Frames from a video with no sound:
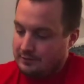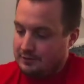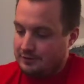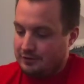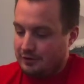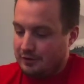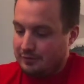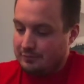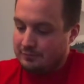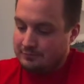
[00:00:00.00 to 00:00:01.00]
So,
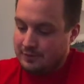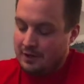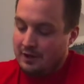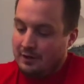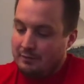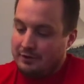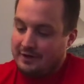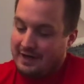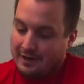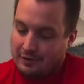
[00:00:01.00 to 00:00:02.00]
but
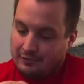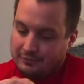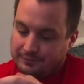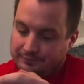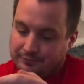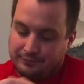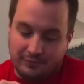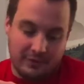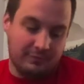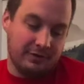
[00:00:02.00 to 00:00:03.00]
now
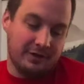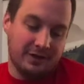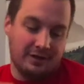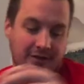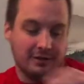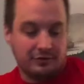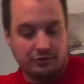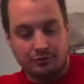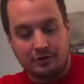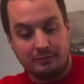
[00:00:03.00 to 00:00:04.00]
we need
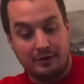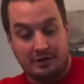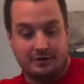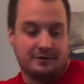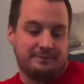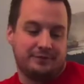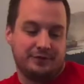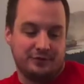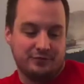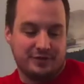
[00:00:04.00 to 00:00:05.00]
to compare
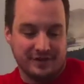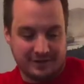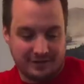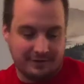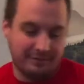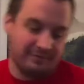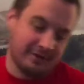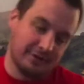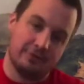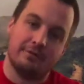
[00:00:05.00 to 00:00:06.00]
to this
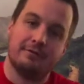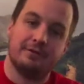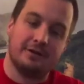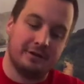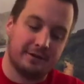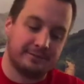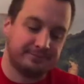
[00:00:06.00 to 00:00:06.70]
fellow over here.